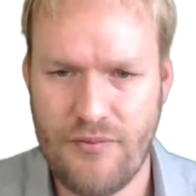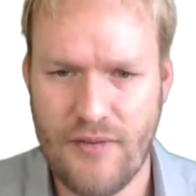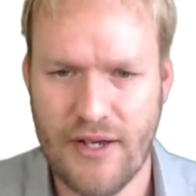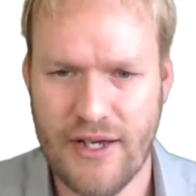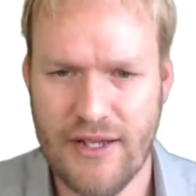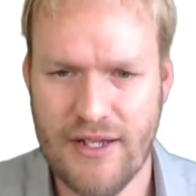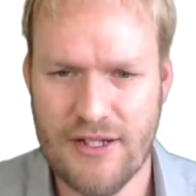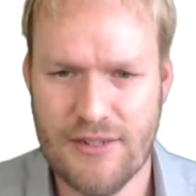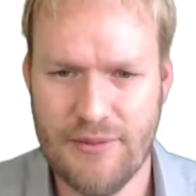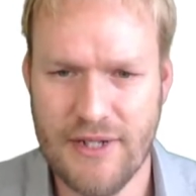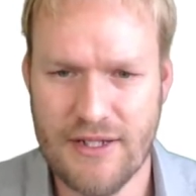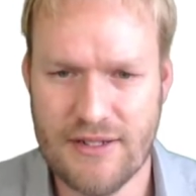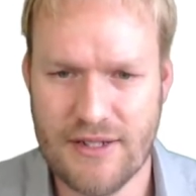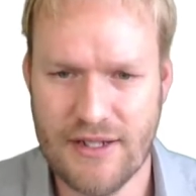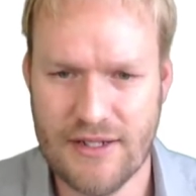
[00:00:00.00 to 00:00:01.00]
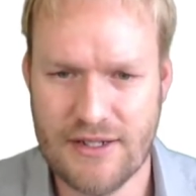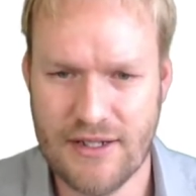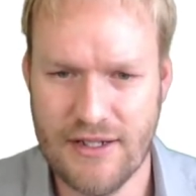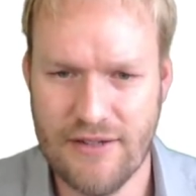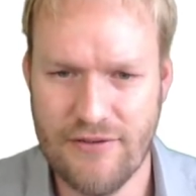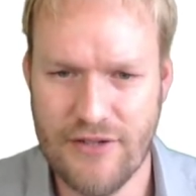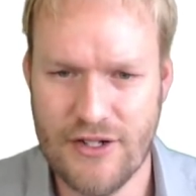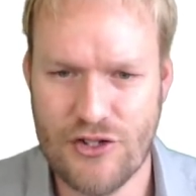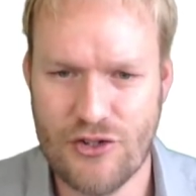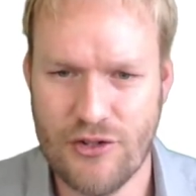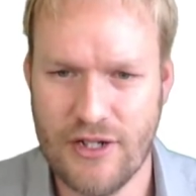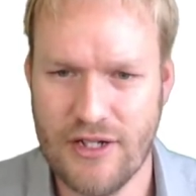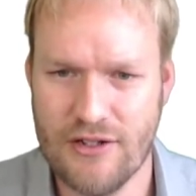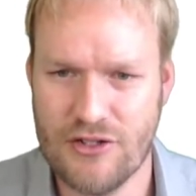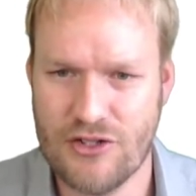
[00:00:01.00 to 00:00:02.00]
Yeah, this means that if we
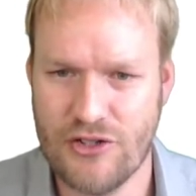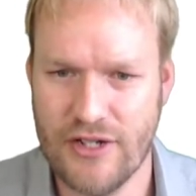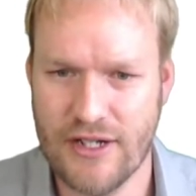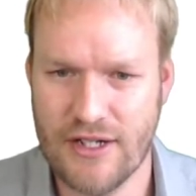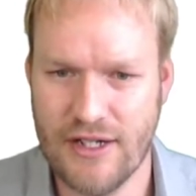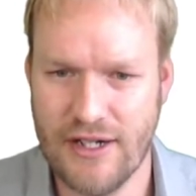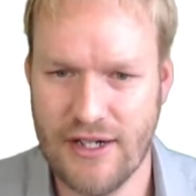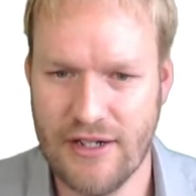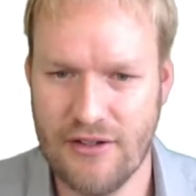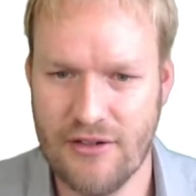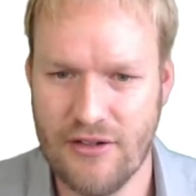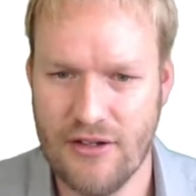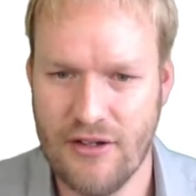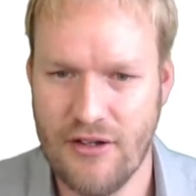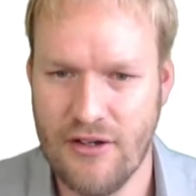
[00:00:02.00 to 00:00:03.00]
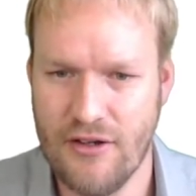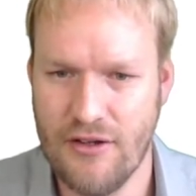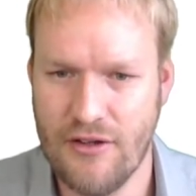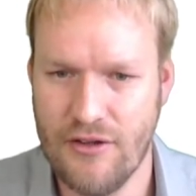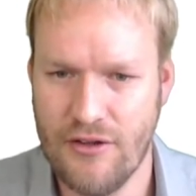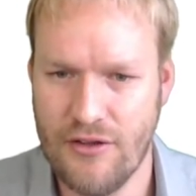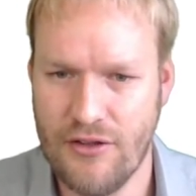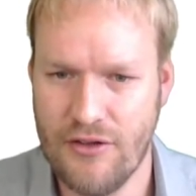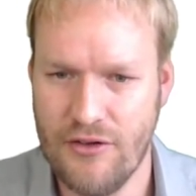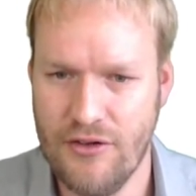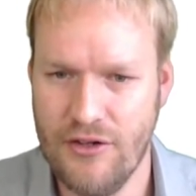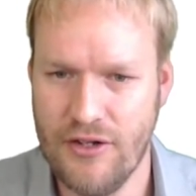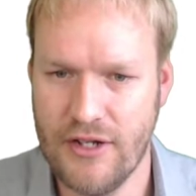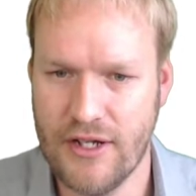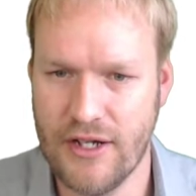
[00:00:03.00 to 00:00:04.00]
draw a straight line
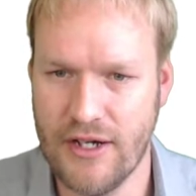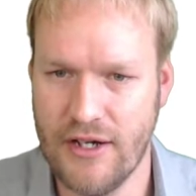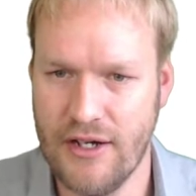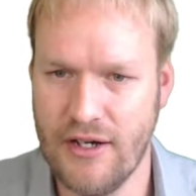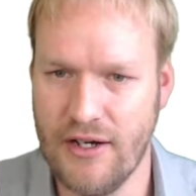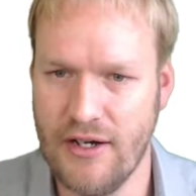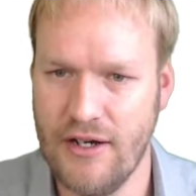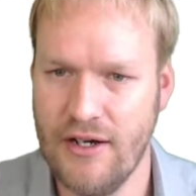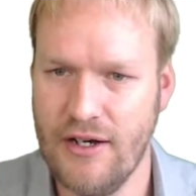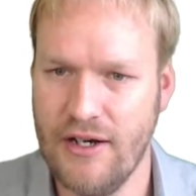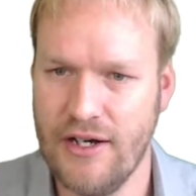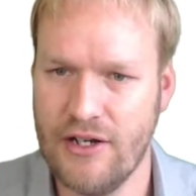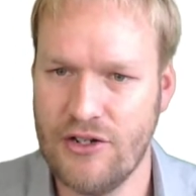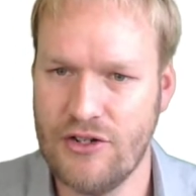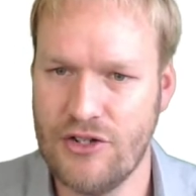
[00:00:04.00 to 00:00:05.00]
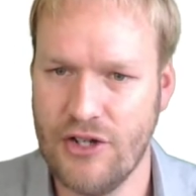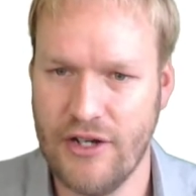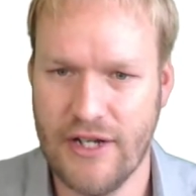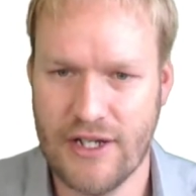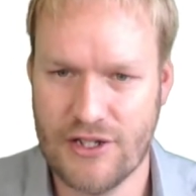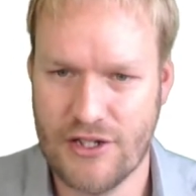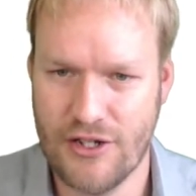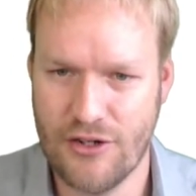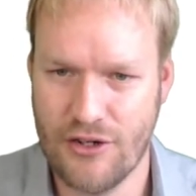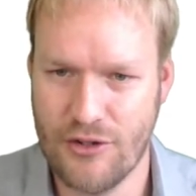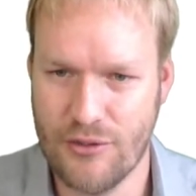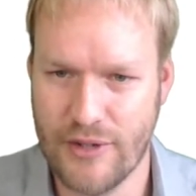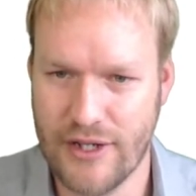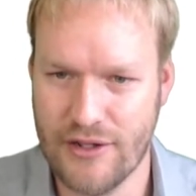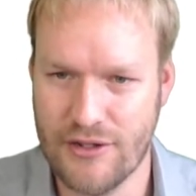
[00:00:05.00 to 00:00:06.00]
through here, I don't actually know
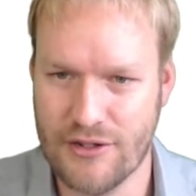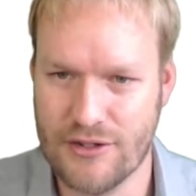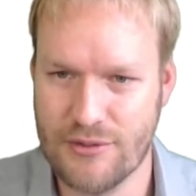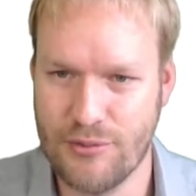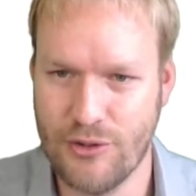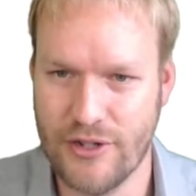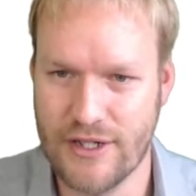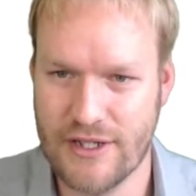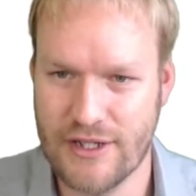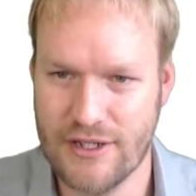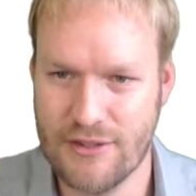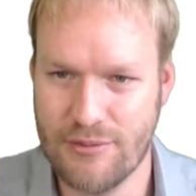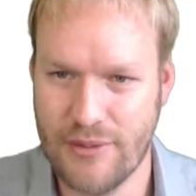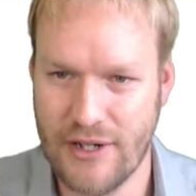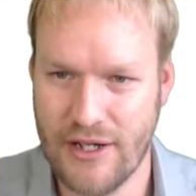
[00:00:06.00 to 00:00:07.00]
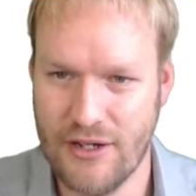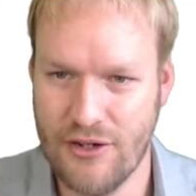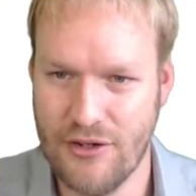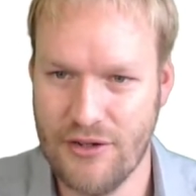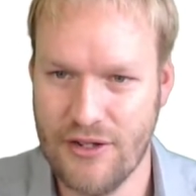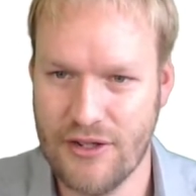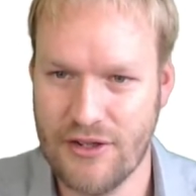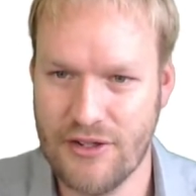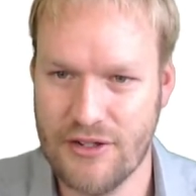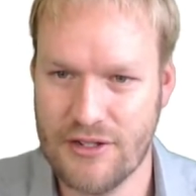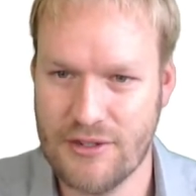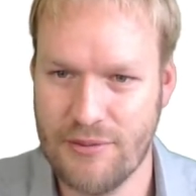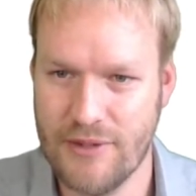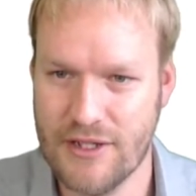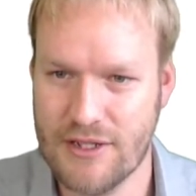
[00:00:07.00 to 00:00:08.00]
where this point is, but I know that
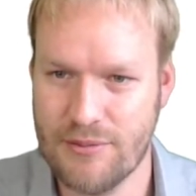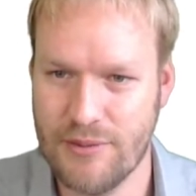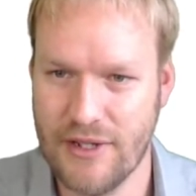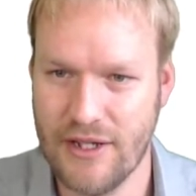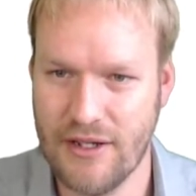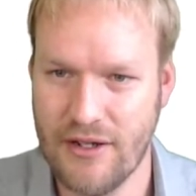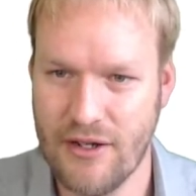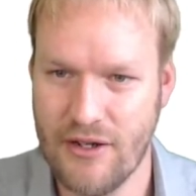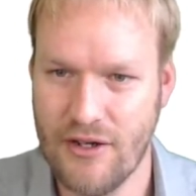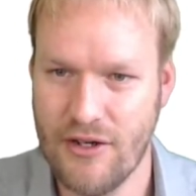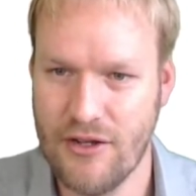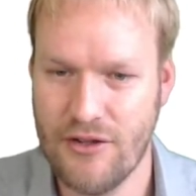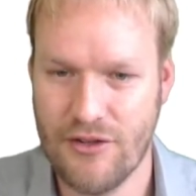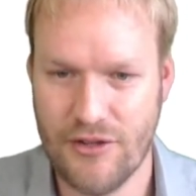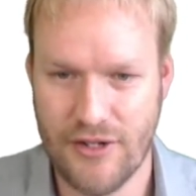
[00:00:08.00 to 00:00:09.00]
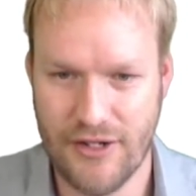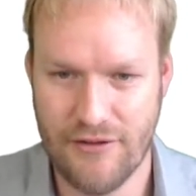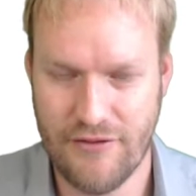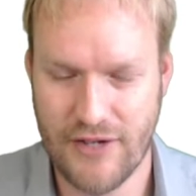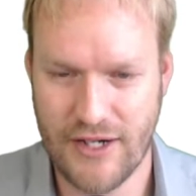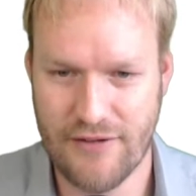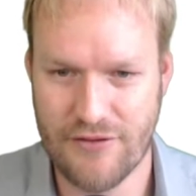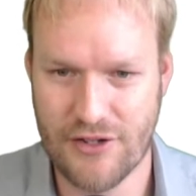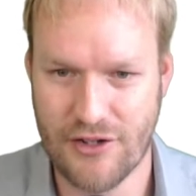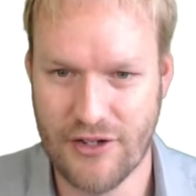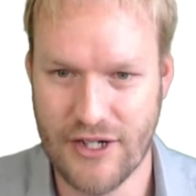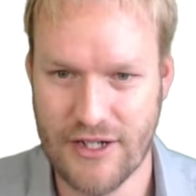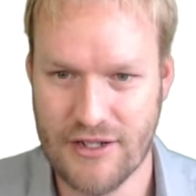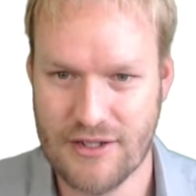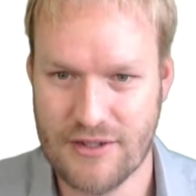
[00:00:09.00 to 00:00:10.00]
this must be 35
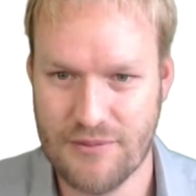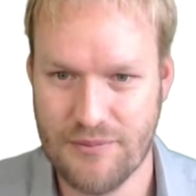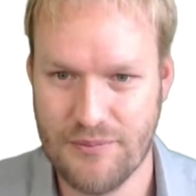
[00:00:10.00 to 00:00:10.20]
degrees.